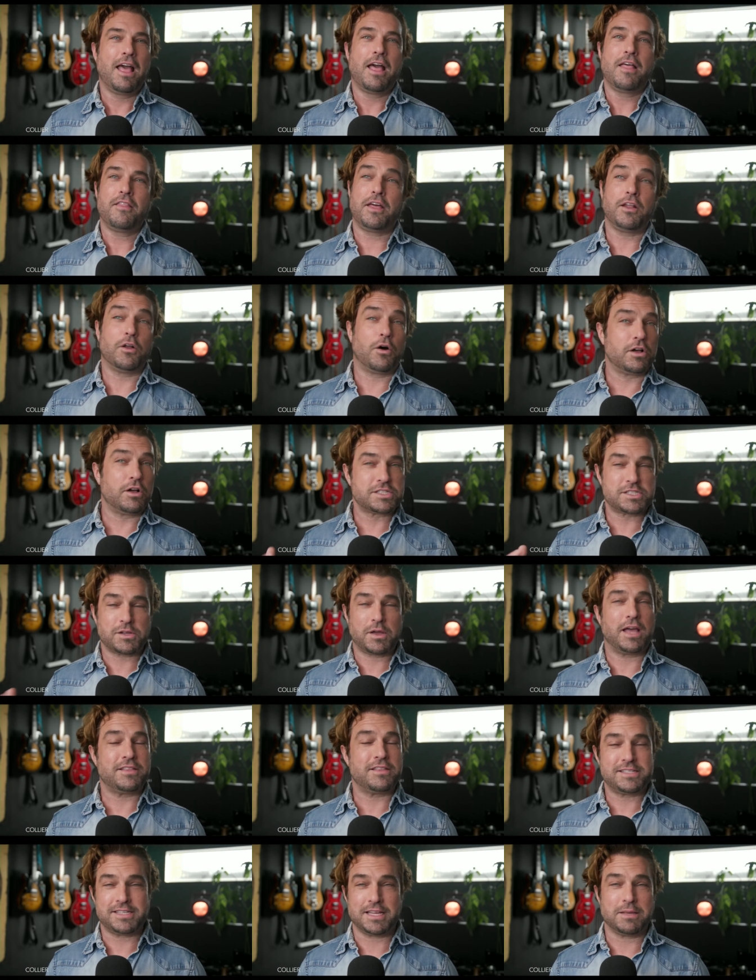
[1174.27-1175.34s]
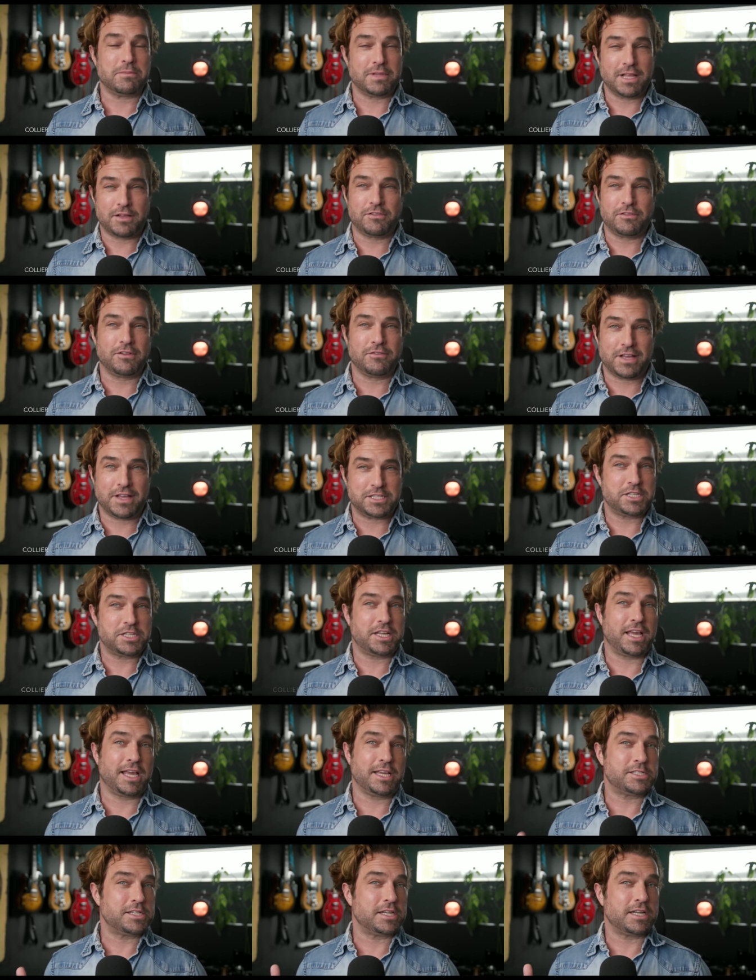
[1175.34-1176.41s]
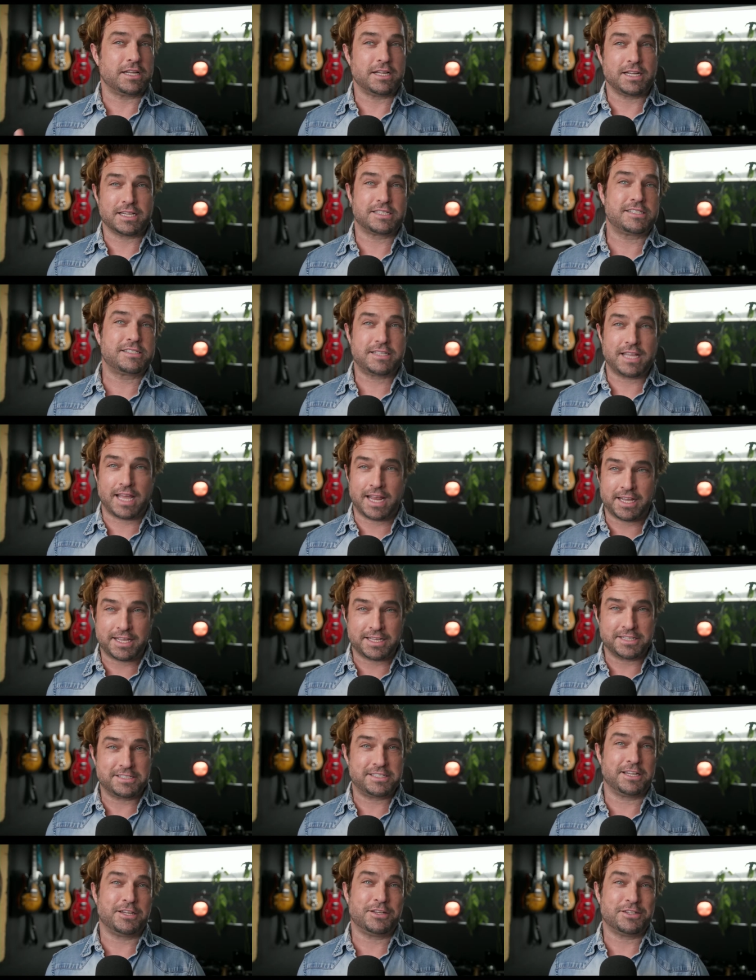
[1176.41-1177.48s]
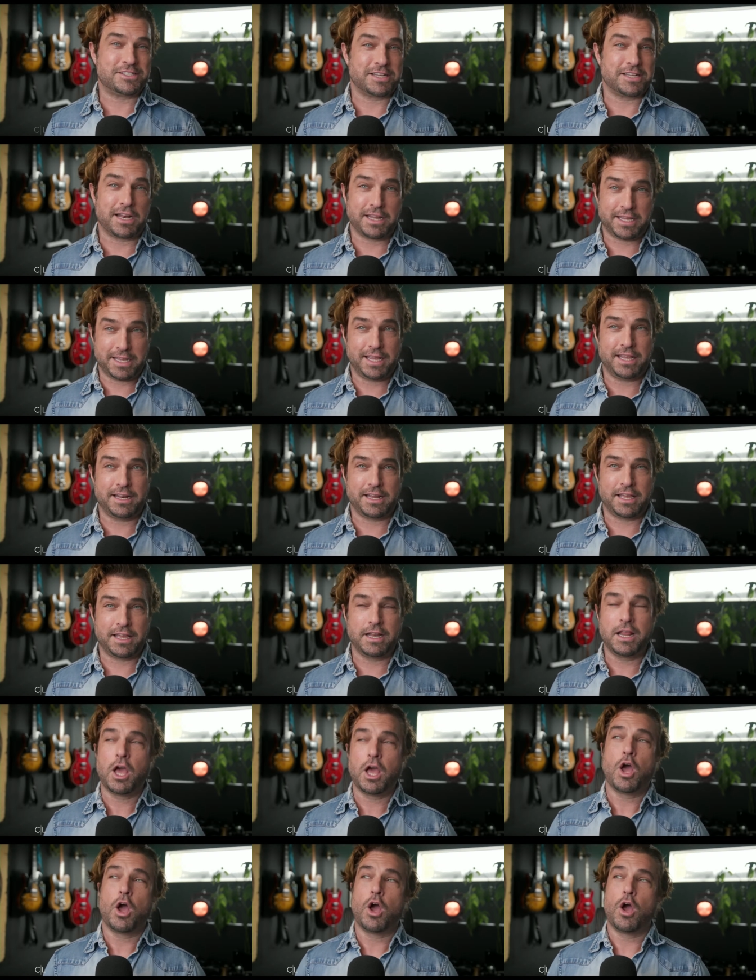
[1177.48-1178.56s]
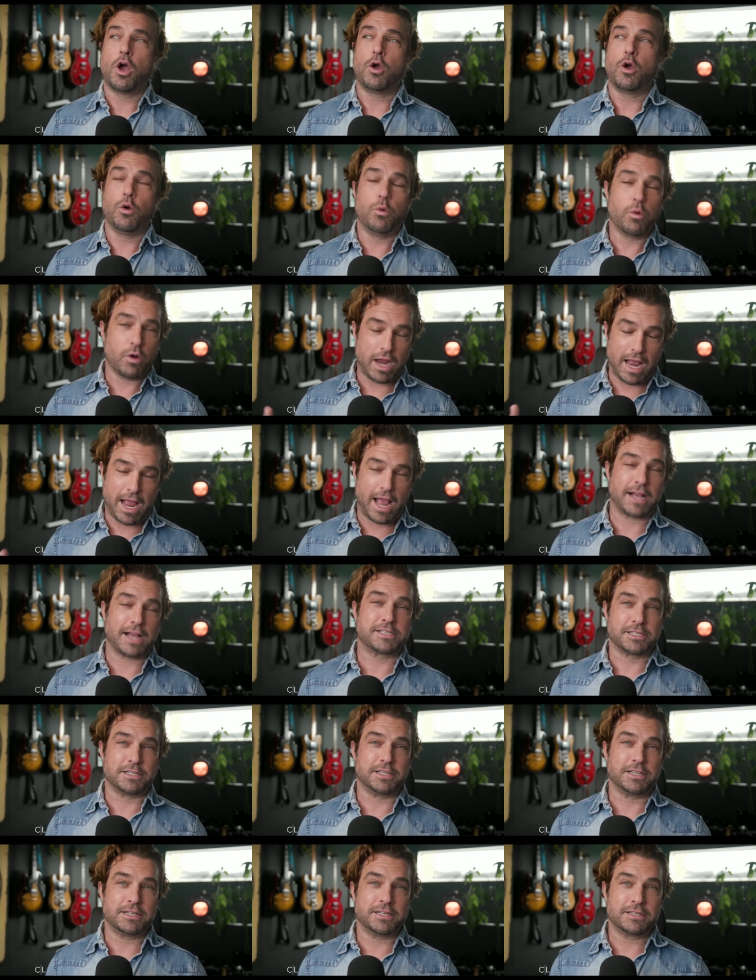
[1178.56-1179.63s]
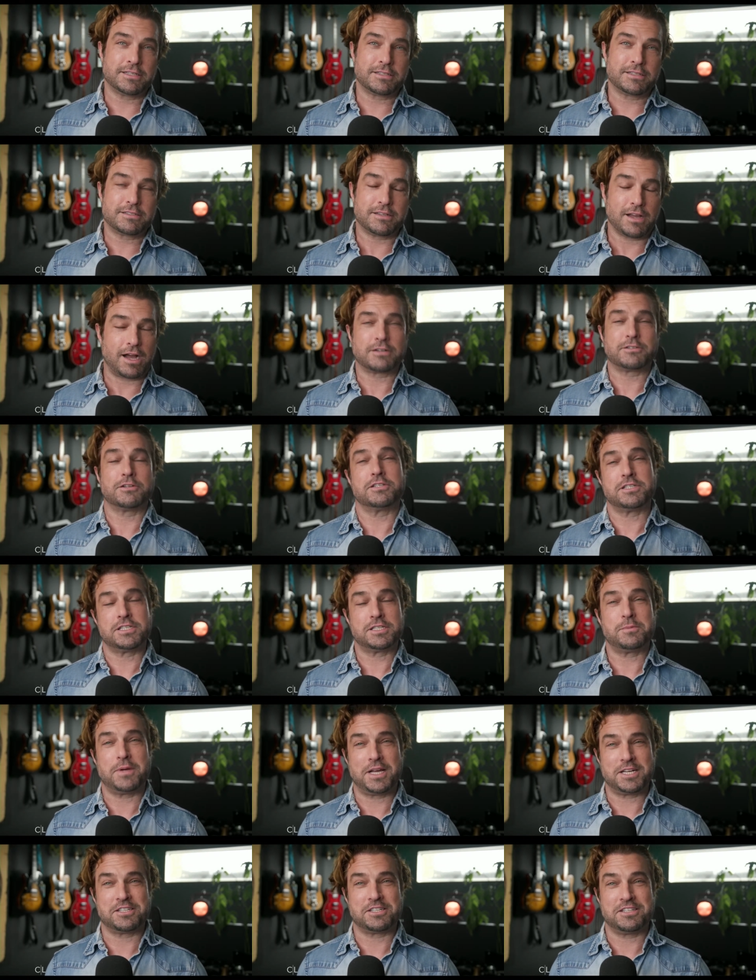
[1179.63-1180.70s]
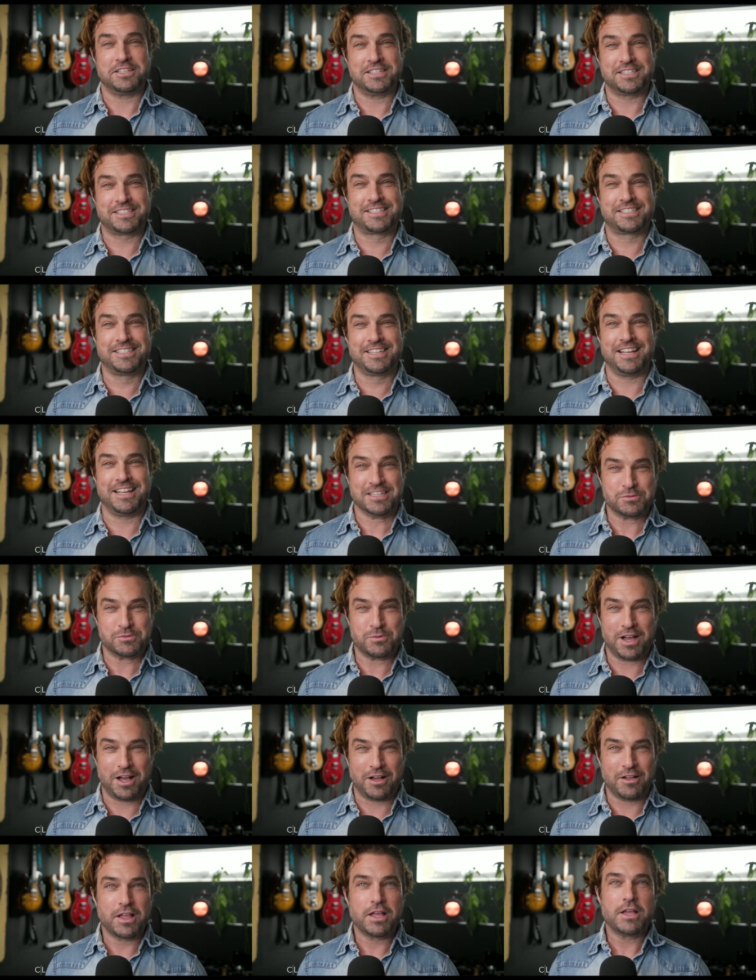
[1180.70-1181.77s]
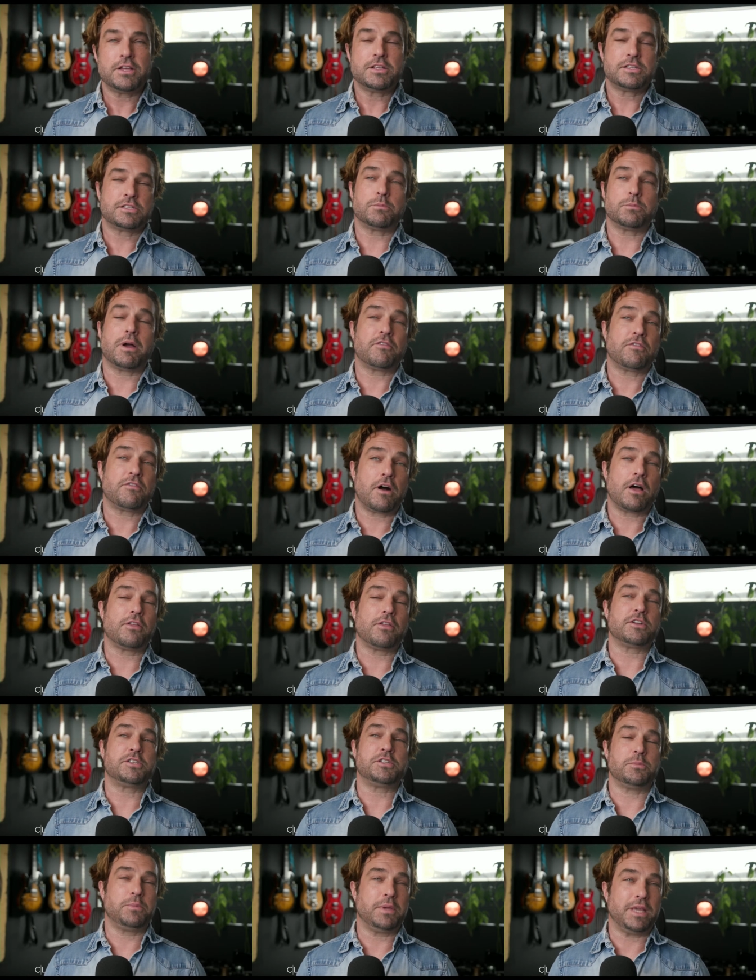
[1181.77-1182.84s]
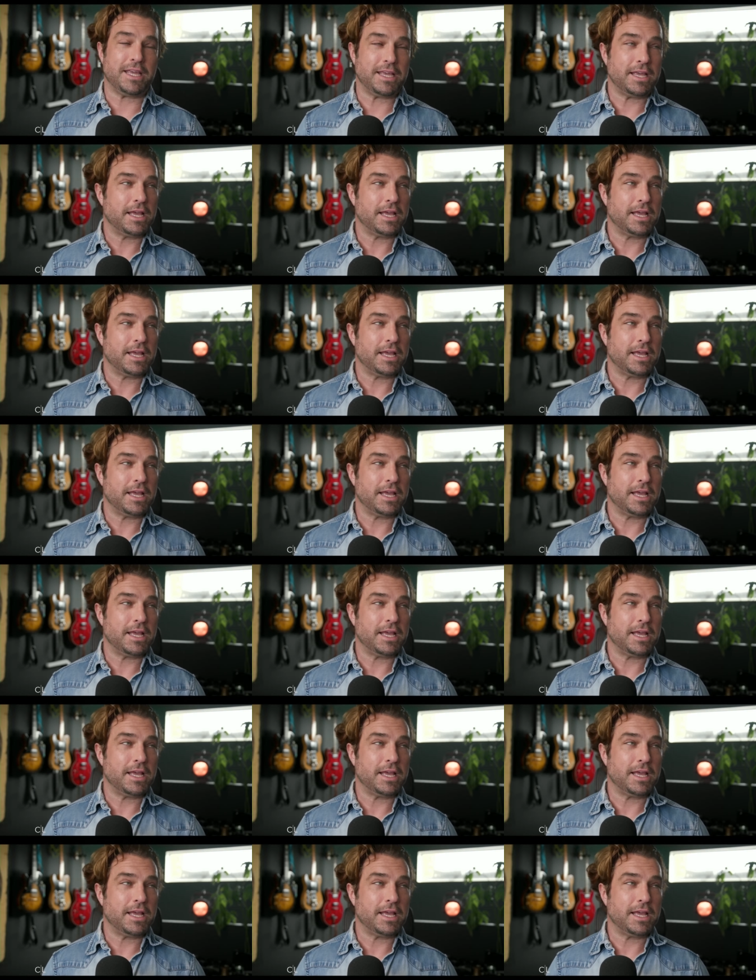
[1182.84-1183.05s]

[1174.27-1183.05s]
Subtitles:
that also had the same level of education and continued study he did, who were excellent doctors and specialists as well. So my father to be